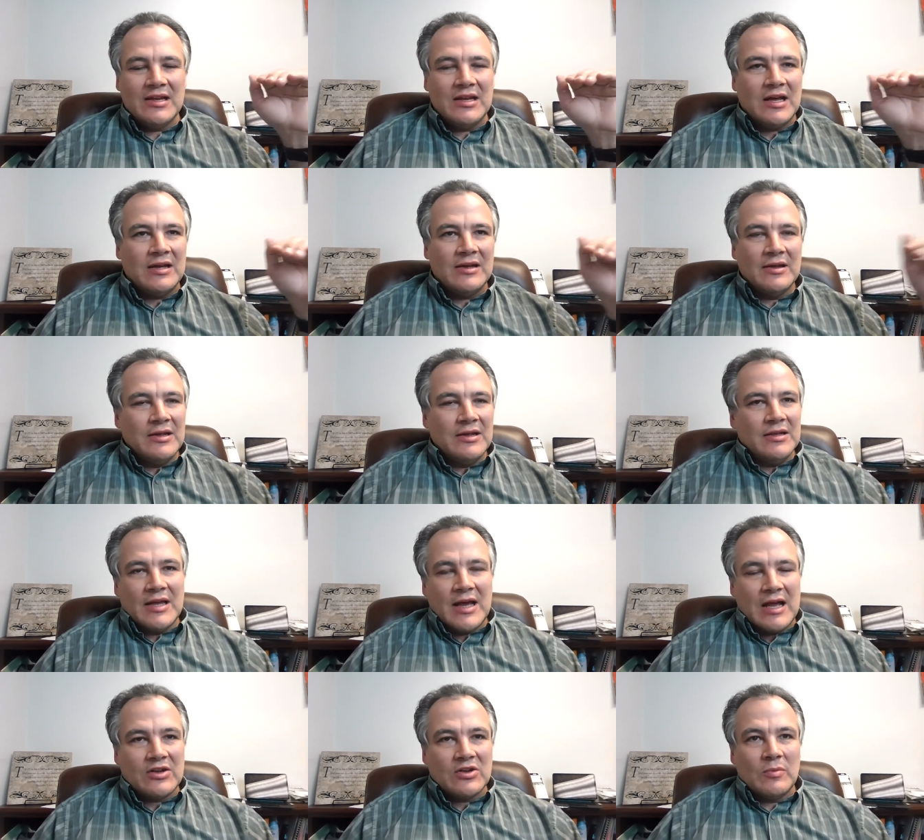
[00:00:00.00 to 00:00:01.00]
I'll
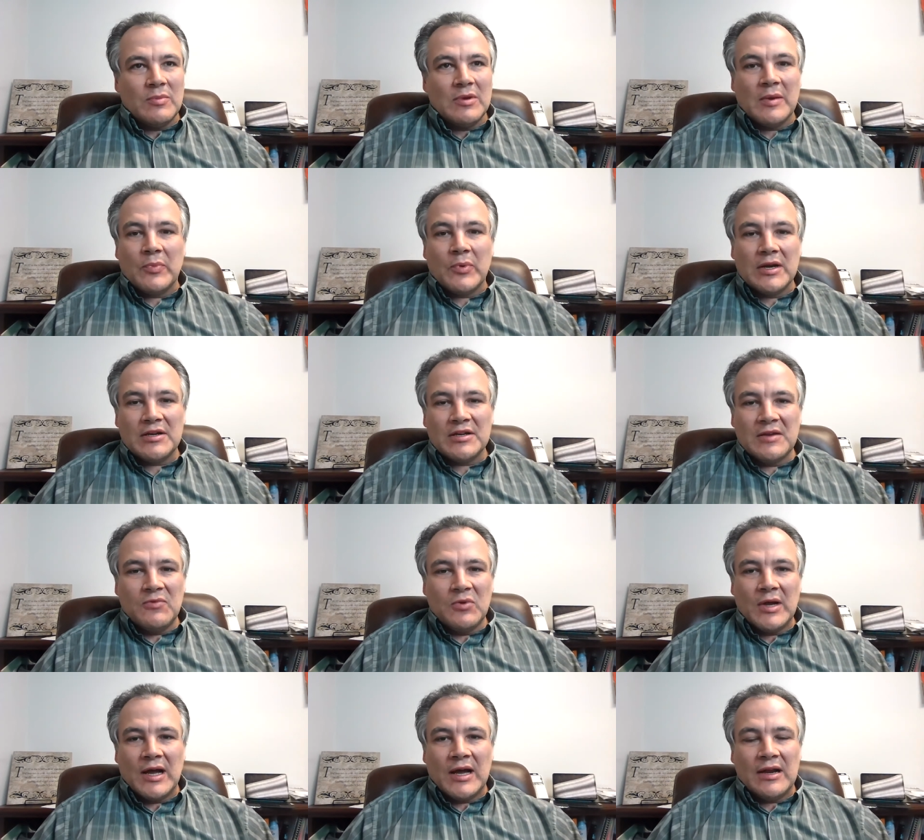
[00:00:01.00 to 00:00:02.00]
still be impressed if
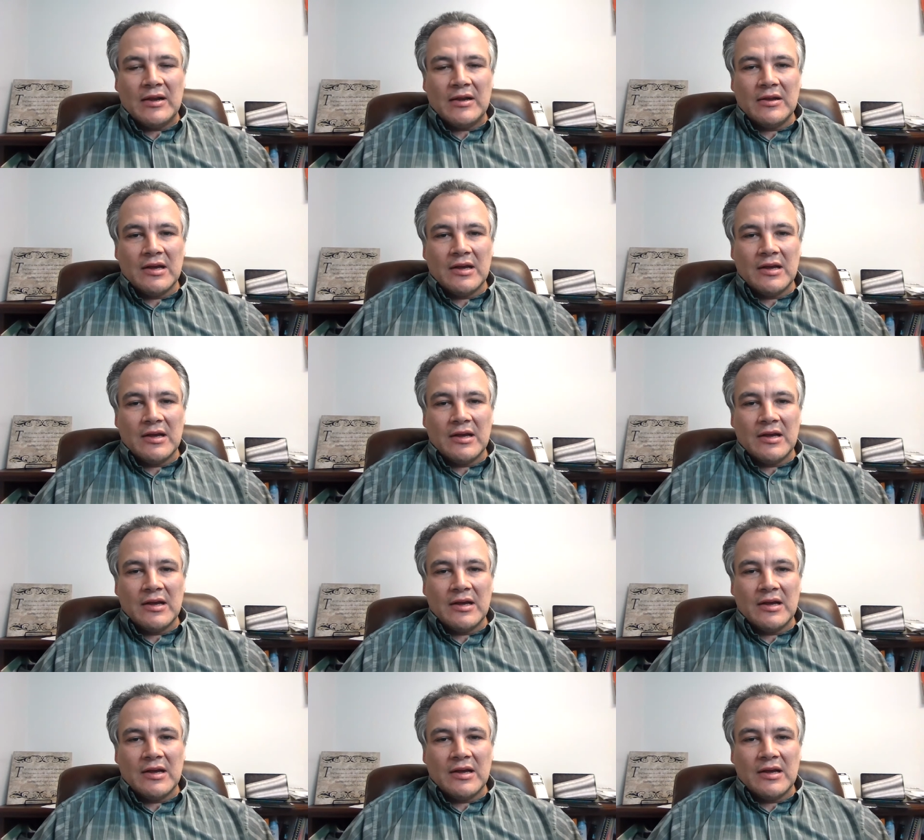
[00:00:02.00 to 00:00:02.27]
you got